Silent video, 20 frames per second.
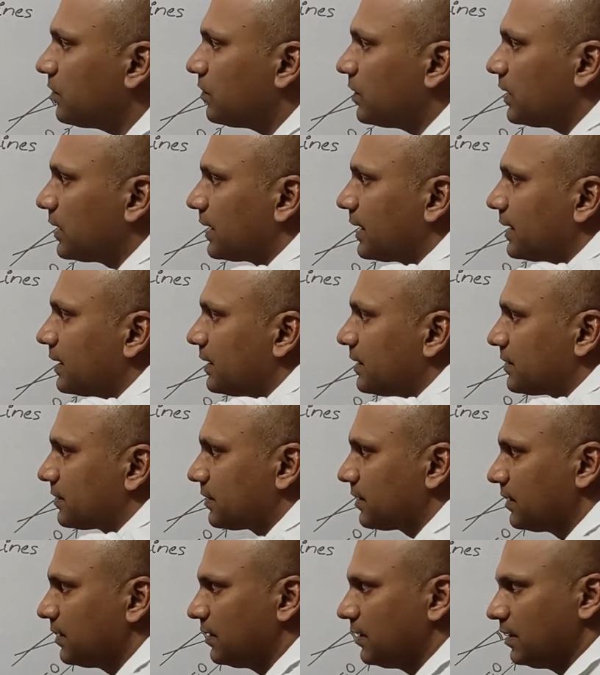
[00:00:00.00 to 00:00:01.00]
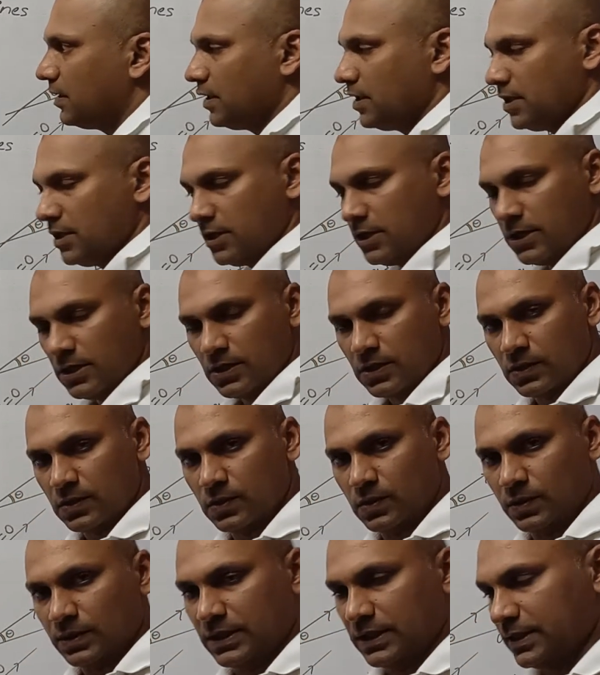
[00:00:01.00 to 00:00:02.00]
We will get this.
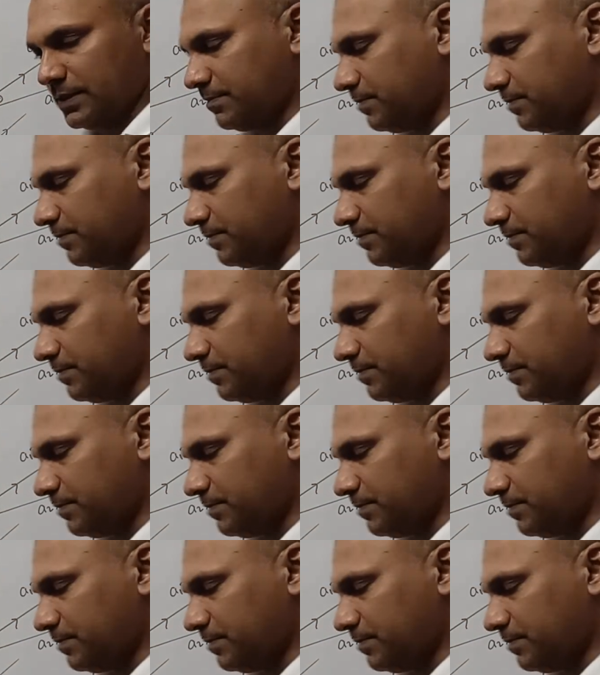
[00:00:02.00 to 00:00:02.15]
Okay.